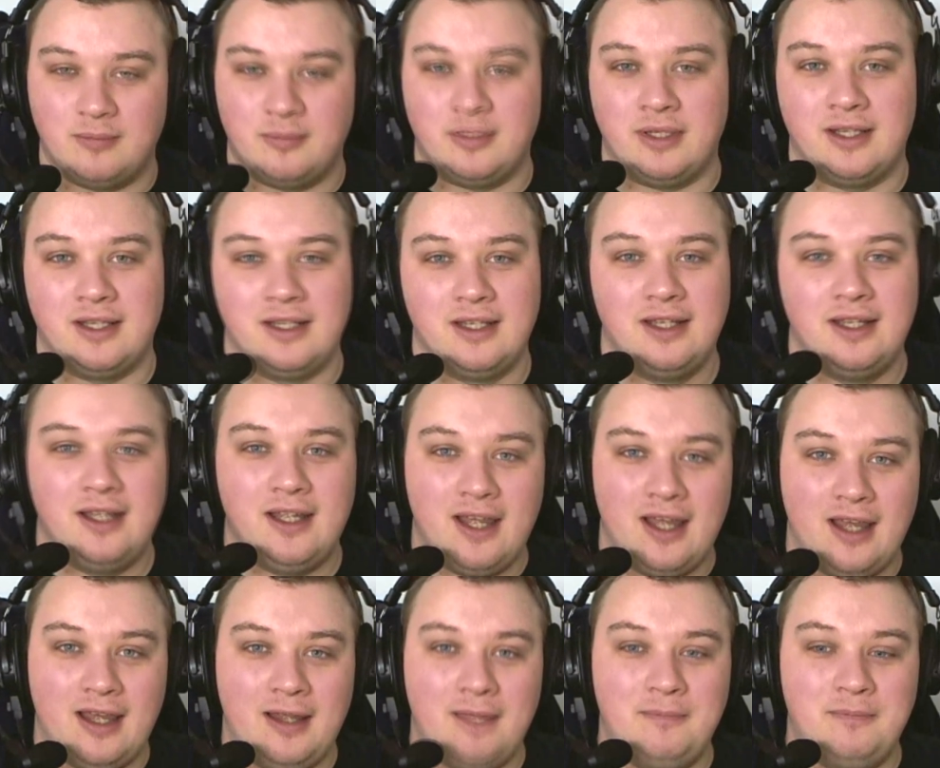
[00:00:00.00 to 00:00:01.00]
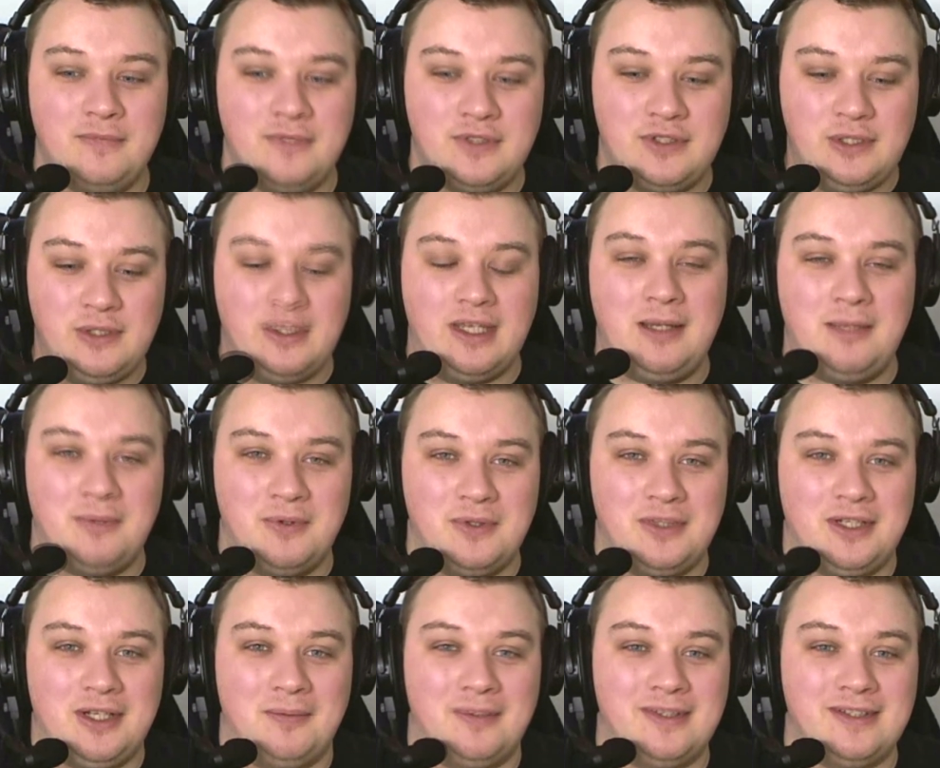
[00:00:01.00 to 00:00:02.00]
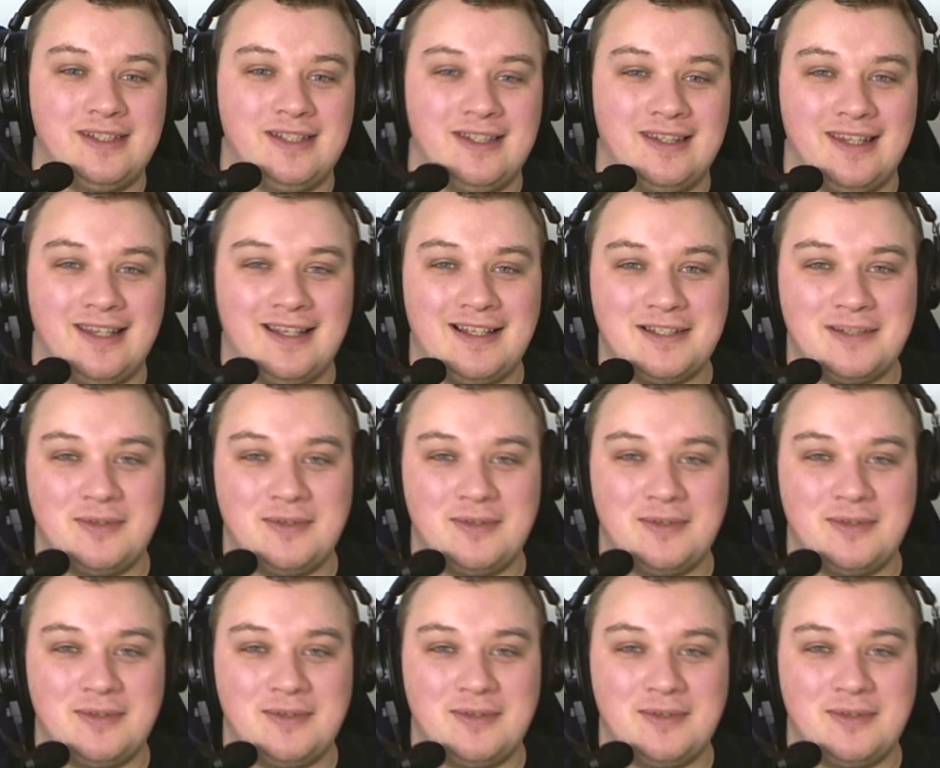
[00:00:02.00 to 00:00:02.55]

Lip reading: But do keep on commenting things.